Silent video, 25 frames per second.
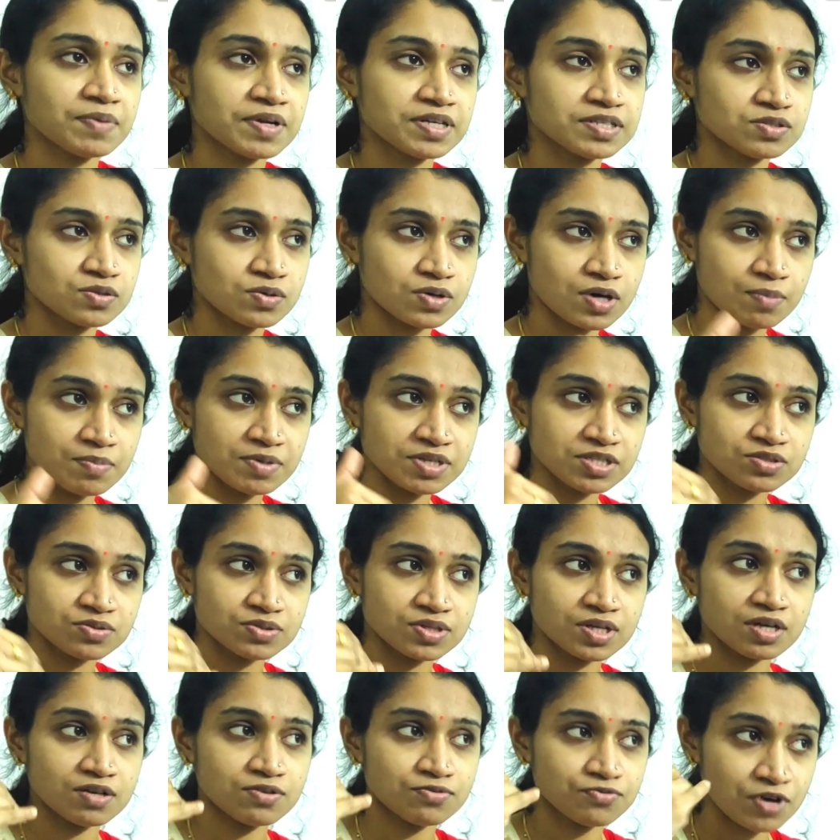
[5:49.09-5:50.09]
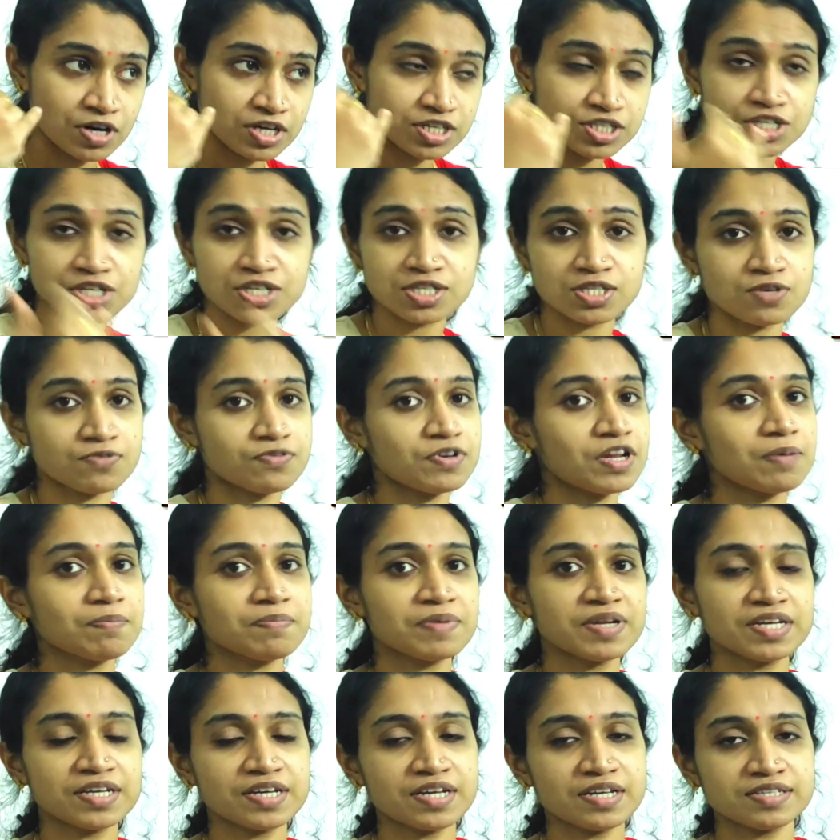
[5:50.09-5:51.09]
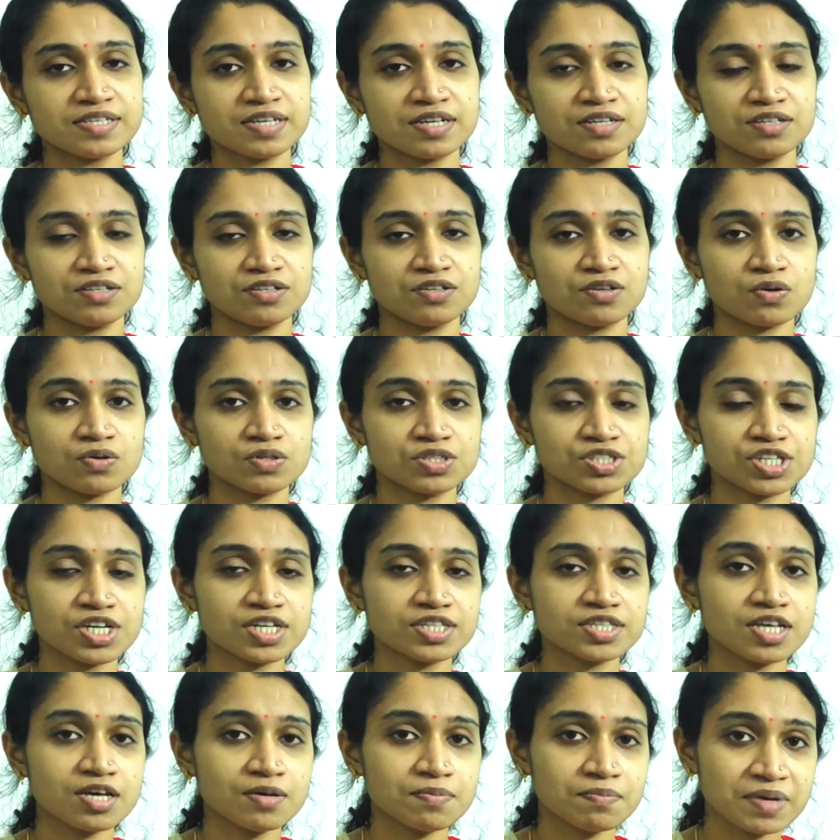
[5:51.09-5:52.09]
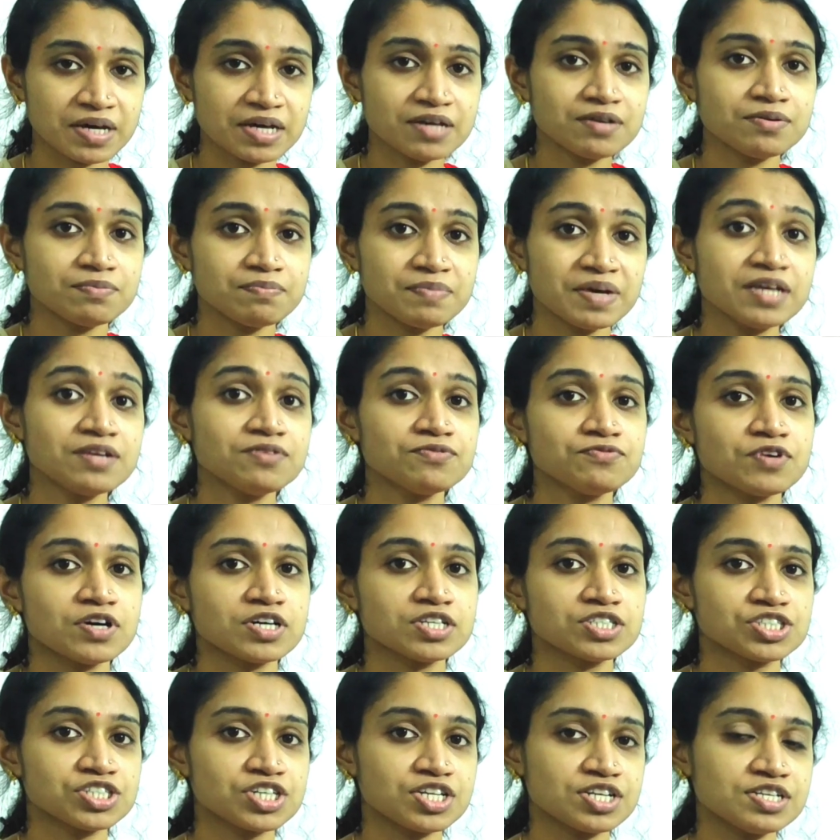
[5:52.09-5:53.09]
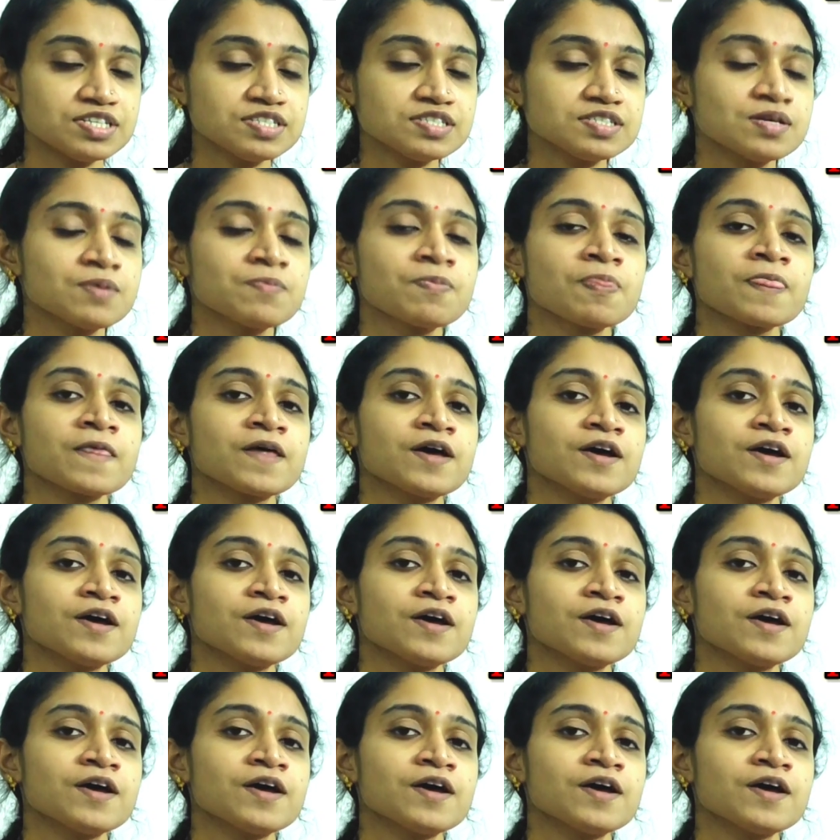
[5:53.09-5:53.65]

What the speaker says: So coming to the functions of lumbricals and interosseous, their main function is